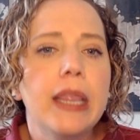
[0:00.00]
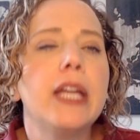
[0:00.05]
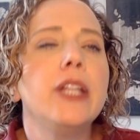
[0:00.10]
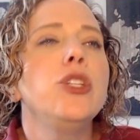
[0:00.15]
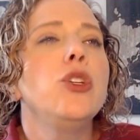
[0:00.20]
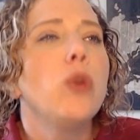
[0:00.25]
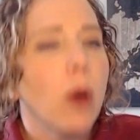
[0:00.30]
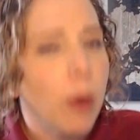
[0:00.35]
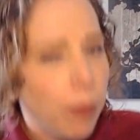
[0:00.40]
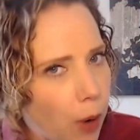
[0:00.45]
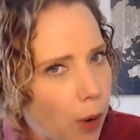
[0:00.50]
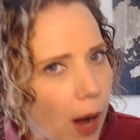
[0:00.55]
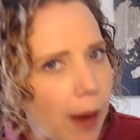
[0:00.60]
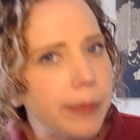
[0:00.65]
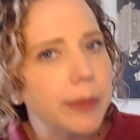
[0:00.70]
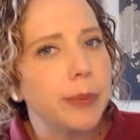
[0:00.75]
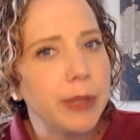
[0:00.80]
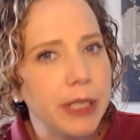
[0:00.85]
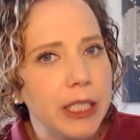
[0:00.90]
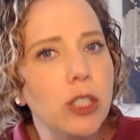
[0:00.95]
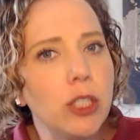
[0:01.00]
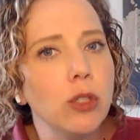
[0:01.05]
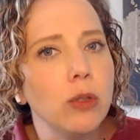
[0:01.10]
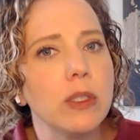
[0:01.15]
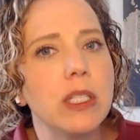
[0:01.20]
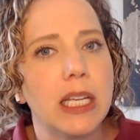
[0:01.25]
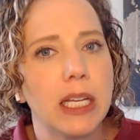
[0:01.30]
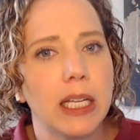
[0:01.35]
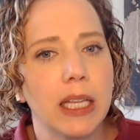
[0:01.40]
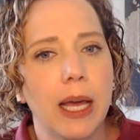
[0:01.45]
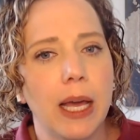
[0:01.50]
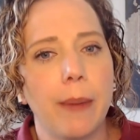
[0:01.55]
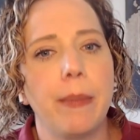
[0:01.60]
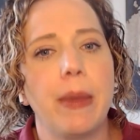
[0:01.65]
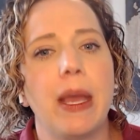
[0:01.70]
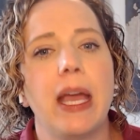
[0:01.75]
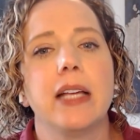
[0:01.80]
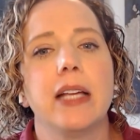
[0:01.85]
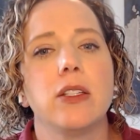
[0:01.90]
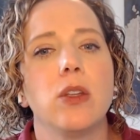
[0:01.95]
then you are probably using
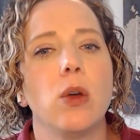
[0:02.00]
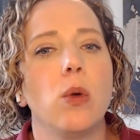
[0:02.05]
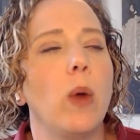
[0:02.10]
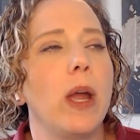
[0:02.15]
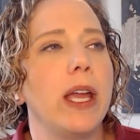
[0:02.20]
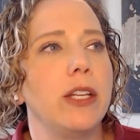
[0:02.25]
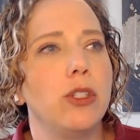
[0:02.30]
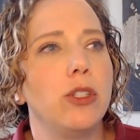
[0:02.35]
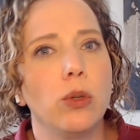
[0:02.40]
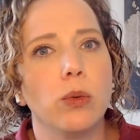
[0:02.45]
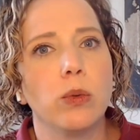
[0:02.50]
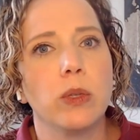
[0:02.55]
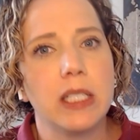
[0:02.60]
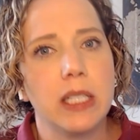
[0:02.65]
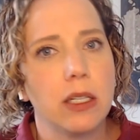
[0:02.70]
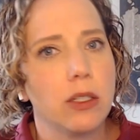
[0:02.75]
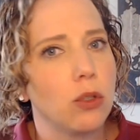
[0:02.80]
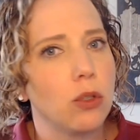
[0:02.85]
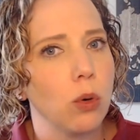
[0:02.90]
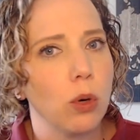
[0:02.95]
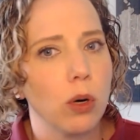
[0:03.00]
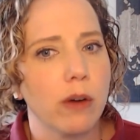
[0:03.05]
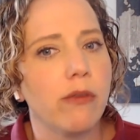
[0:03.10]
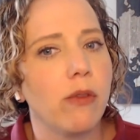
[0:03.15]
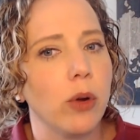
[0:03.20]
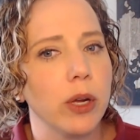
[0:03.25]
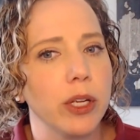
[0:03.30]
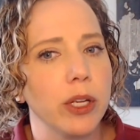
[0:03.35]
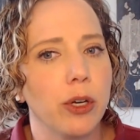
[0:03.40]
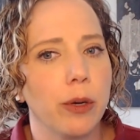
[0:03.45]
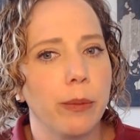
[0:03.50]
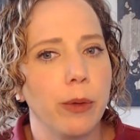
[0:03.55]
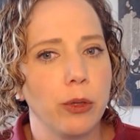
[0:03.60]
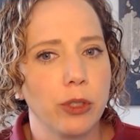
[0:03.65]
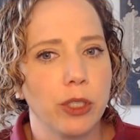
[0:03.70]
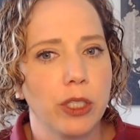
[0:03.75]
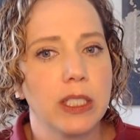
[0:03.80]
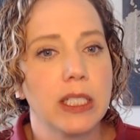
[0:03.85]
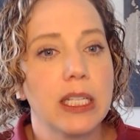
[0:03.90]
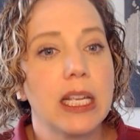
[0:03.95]
them as a way to resist or avoid your
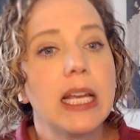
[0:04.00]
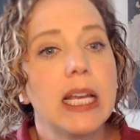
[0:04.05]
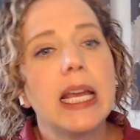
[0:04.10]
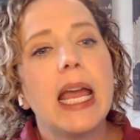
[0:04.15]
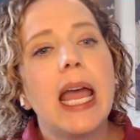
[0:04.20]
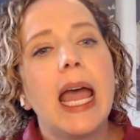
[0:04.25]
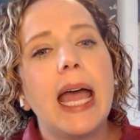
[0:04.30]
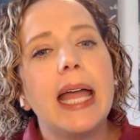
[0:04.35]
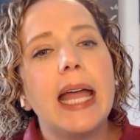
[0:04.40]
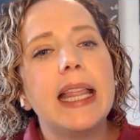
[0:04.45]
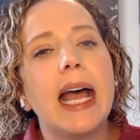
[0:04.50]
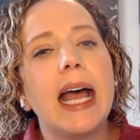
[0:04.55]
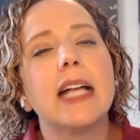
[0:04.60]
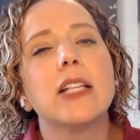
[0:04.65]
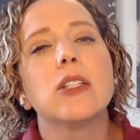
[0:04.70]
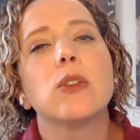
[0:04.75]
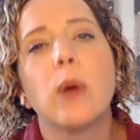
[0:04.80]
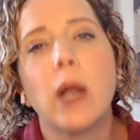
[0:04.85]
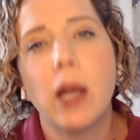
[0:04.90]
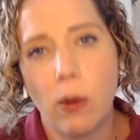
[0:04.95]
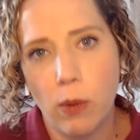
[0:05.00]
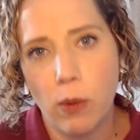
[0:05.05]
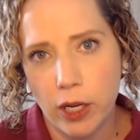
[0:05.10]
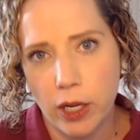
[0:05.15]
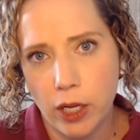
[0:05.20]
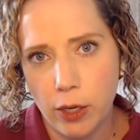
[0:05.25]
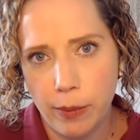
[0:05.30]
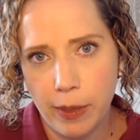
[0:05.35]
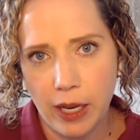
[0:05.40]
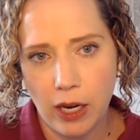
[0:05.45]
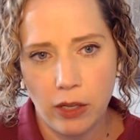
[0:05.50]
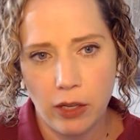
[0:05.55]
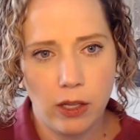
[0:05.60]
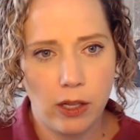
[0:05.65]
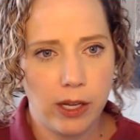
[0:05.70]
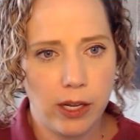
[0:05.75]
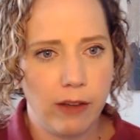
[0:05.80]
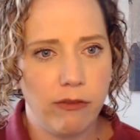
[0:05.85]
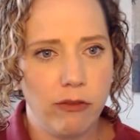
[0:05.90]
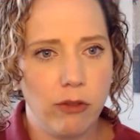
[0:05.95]
emotions. And that's what I want you to be on
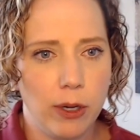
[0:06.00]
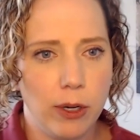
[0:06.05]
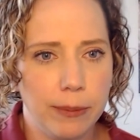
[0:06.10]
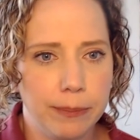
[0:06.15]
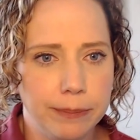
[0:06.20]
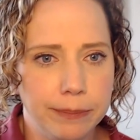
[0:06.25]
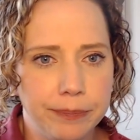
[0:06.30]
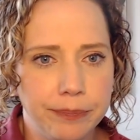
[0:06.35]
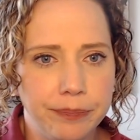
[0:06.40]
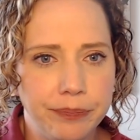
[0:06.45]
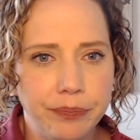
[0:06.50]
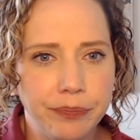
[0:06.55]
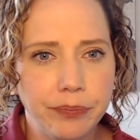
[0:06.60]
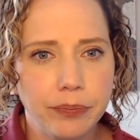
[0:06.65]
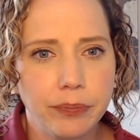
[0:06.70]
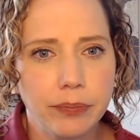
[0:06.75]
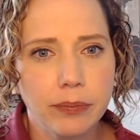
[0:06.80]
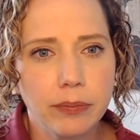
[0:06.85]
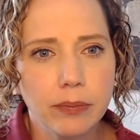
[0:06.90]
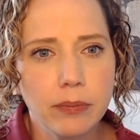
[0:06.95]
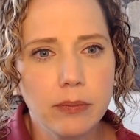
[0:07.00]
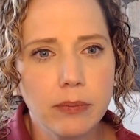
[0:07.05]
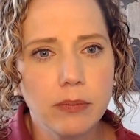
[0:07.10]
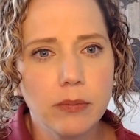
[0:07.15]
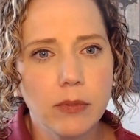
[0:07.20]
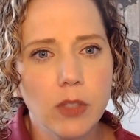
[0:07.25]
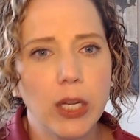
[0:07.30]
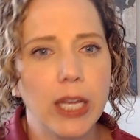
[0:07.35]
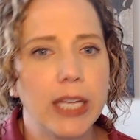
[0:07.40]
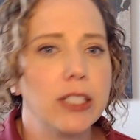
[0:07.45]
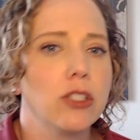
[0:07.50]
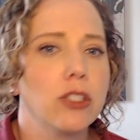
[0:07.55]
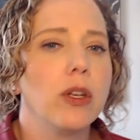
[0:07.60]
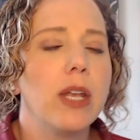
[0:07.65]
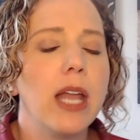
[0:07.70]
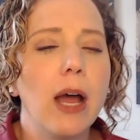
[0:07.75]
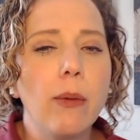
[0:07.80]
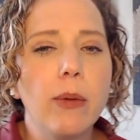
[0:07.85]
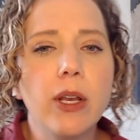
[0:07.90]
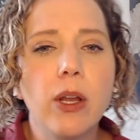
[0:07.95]
the lookout for. Okay,
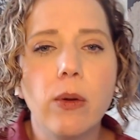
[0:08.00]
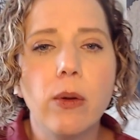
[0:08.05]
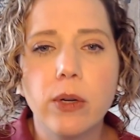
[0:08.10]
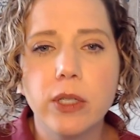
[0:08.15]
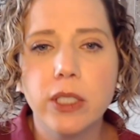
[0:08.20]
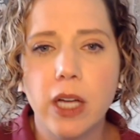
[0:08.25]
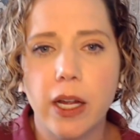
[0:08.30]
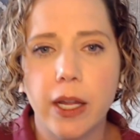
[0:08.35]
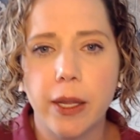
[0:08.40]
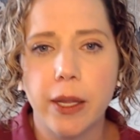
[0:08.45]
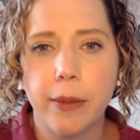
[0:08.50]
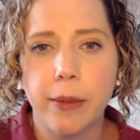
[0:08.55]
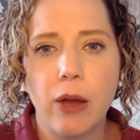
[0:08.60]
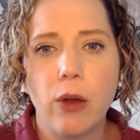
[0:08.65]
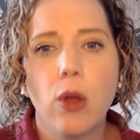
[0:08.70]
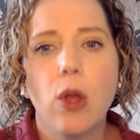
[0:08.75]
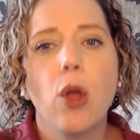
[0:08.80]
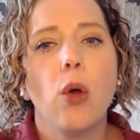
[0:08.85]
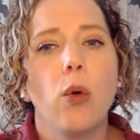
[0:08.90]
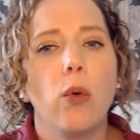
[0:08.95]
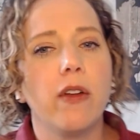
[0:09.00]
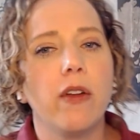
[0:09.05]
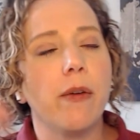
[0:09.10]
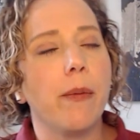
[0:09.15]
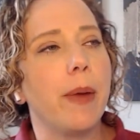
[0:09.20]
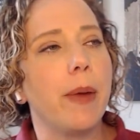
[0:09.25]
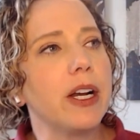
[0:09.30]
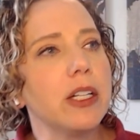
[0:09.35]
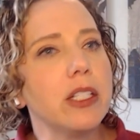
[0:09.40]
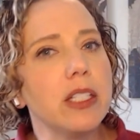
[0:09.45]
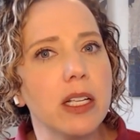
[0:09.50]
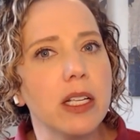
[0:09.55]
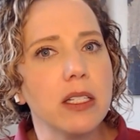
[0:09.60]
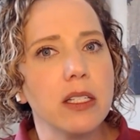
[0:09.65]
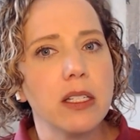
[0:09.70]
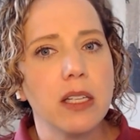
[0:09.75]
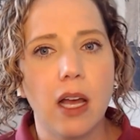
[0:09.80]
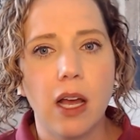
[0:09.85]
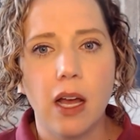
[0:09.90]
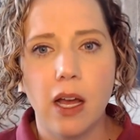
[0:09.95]
so now we know what we're talking about. We have a better
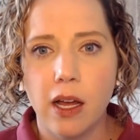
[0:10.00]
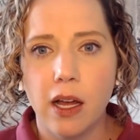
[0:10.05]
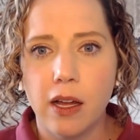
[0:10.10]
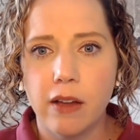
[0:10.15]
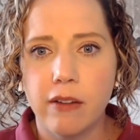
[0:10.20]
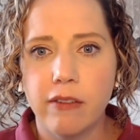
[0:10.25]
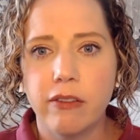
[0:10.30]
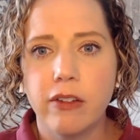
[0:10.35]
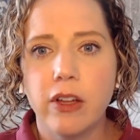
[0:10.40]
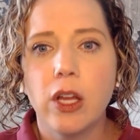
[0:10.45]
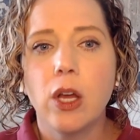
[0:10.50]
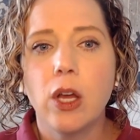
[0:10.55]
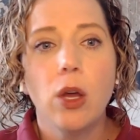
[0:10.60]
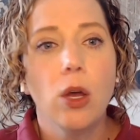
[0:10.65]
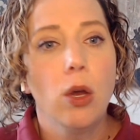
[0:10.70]
sense of